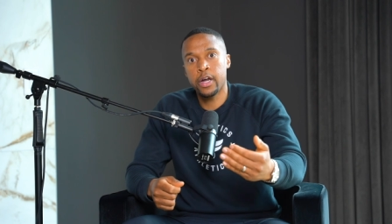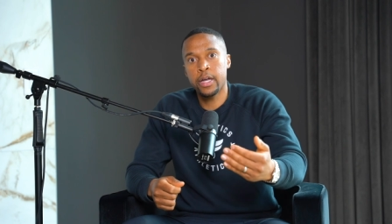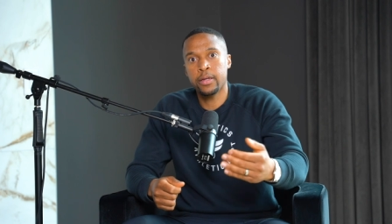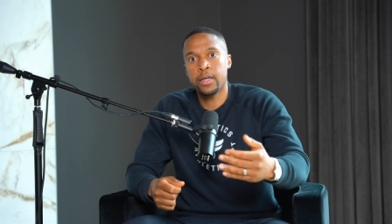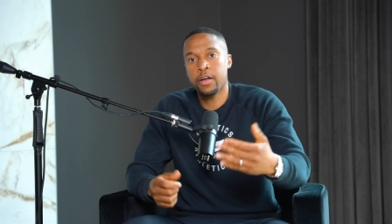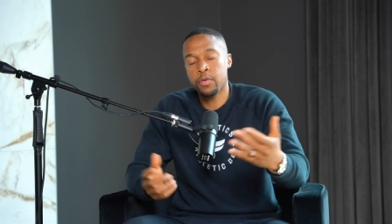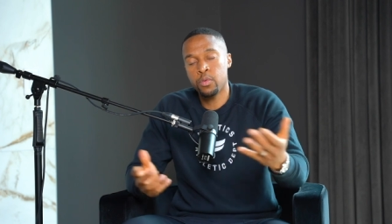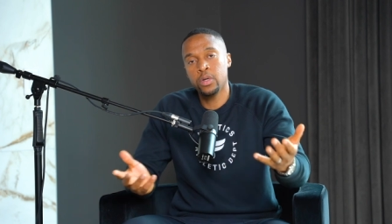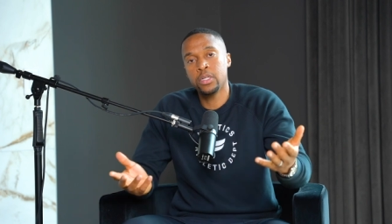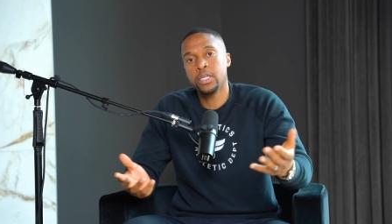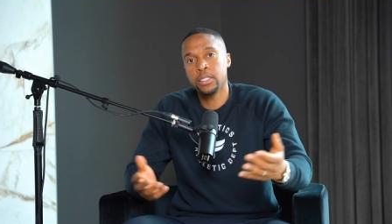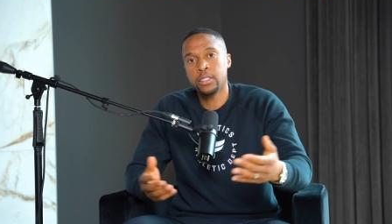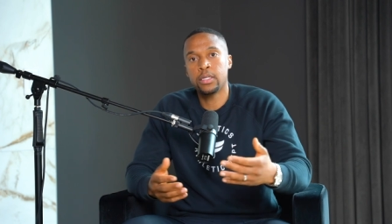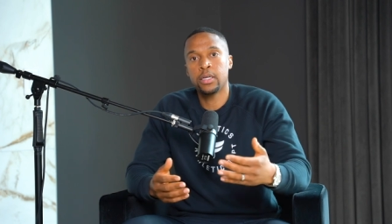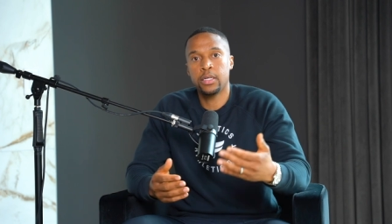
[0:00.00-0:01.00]
Right, everyone
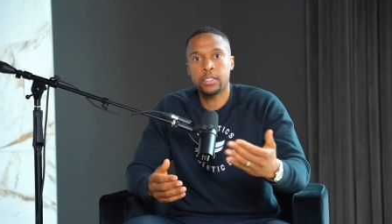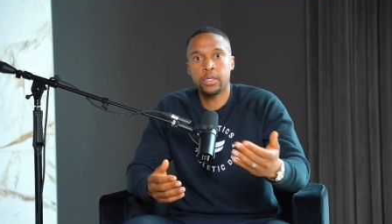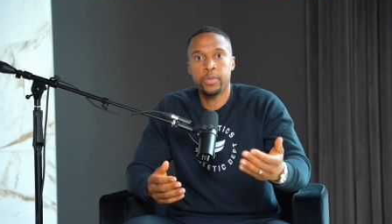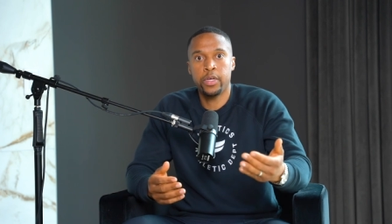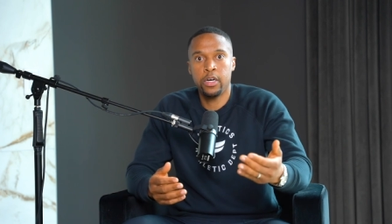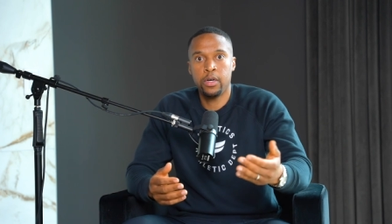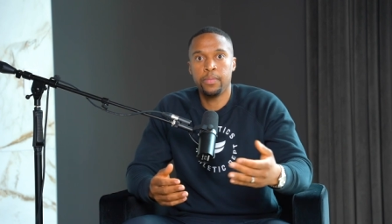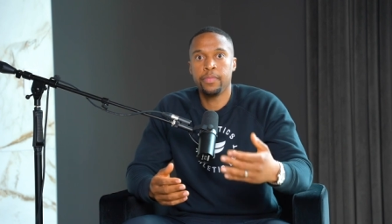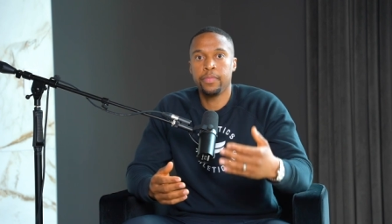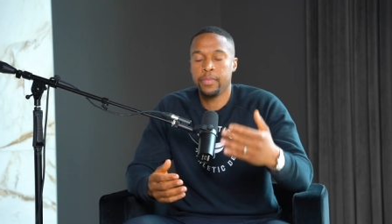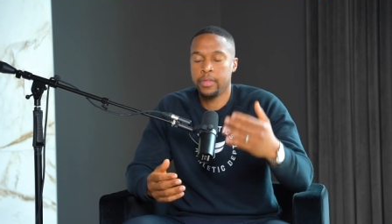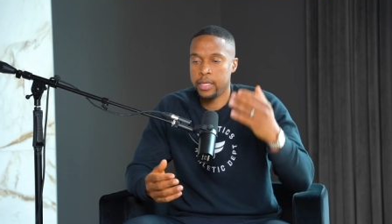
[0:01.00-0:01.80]
needs uh, some help.